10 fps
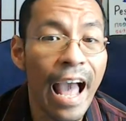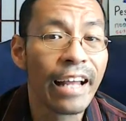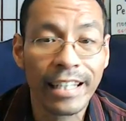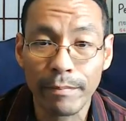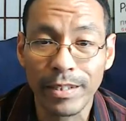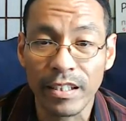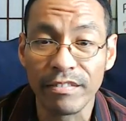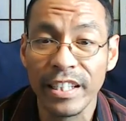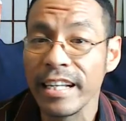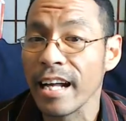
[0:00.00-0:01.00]
and kept the
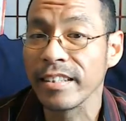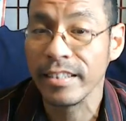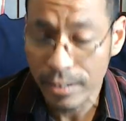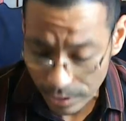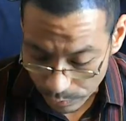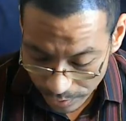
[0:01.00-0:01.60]
covenant as I knew you